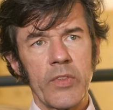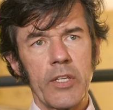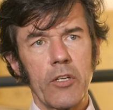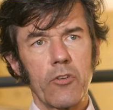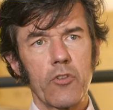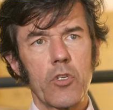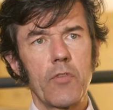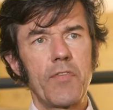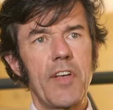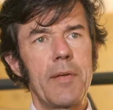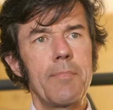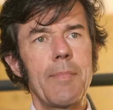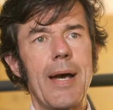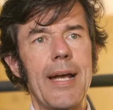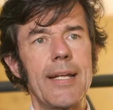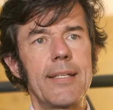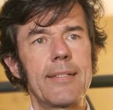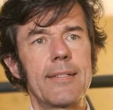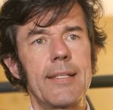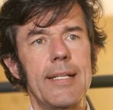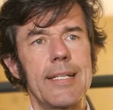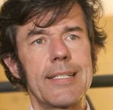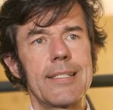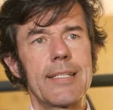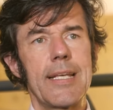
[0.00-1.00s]
So
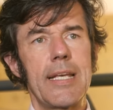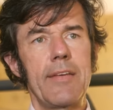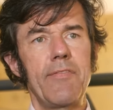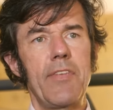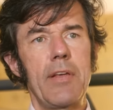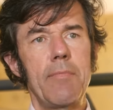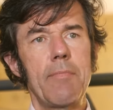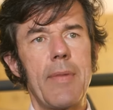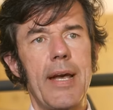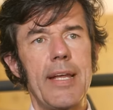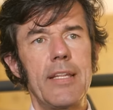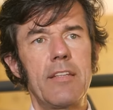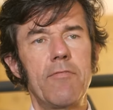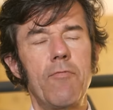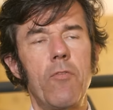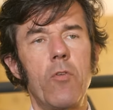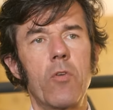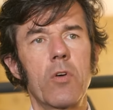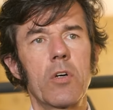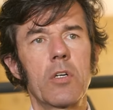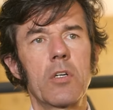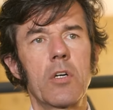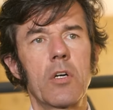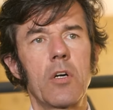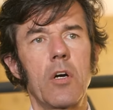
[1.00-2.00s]
let's say we might
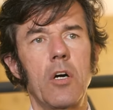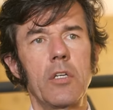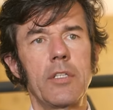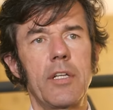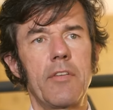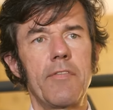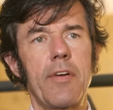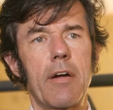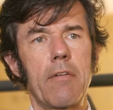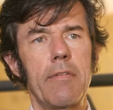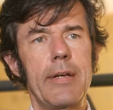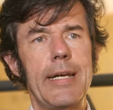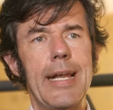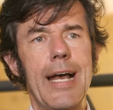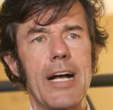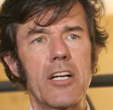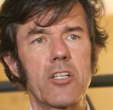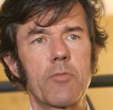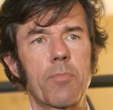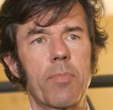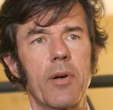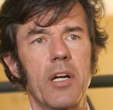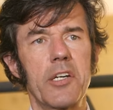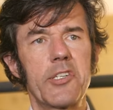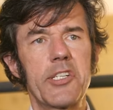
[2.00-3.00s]
work on a very
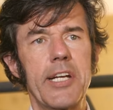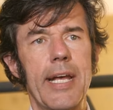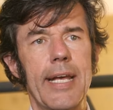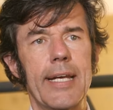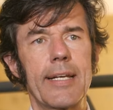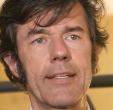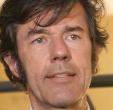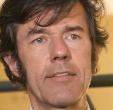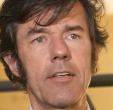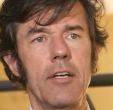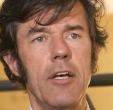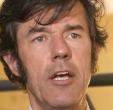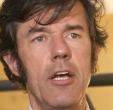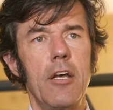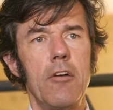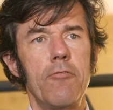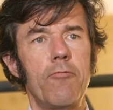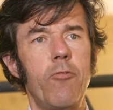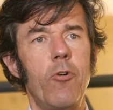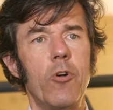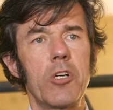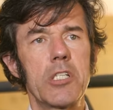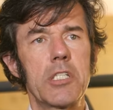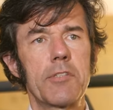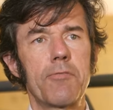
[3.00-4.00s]
large project
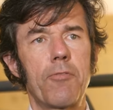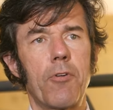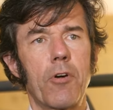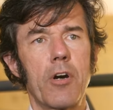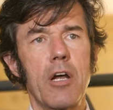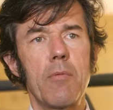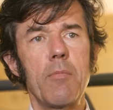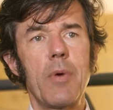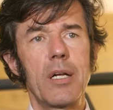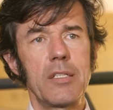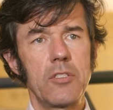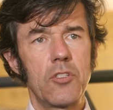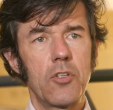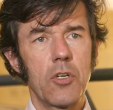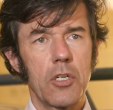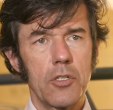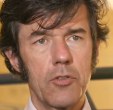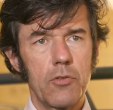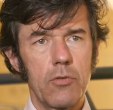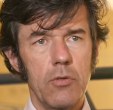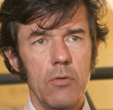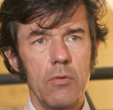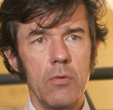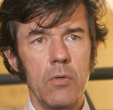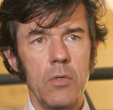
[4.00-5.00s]
first for a month or
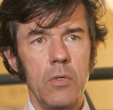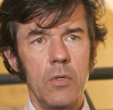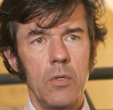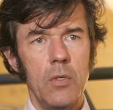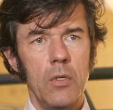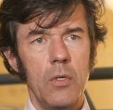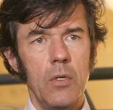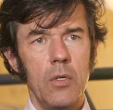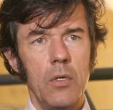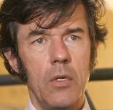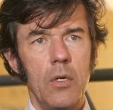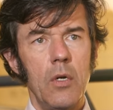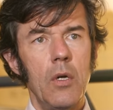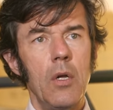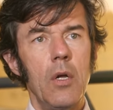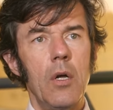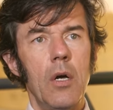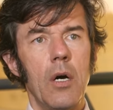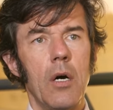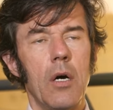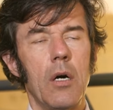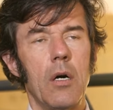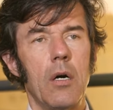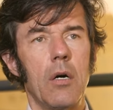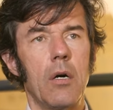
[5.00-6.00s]
two,
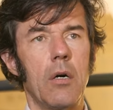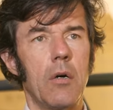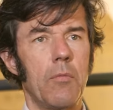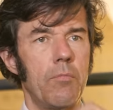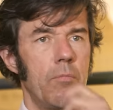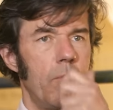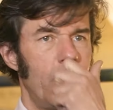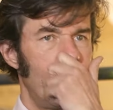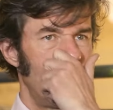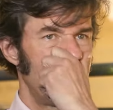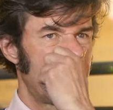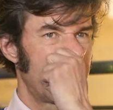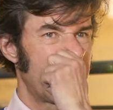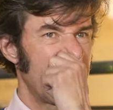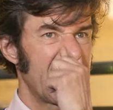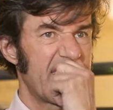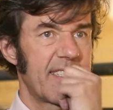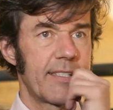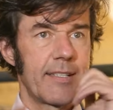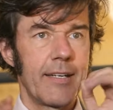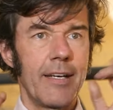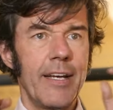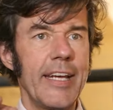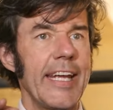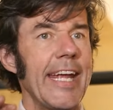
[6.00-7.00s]

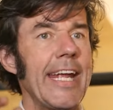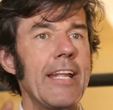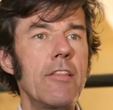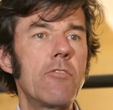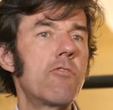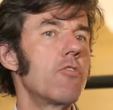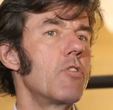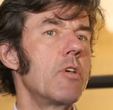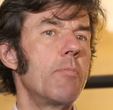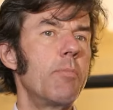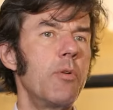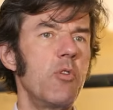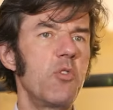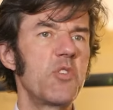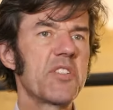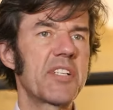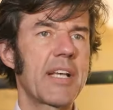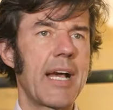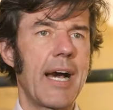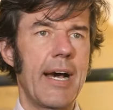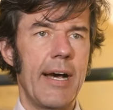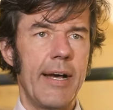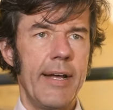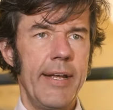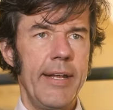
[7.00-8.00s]
just into the blue
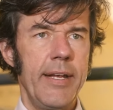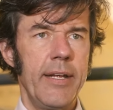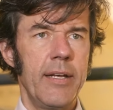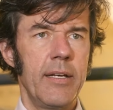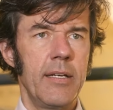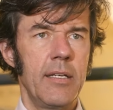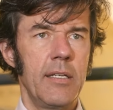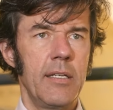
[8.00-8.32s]
sky.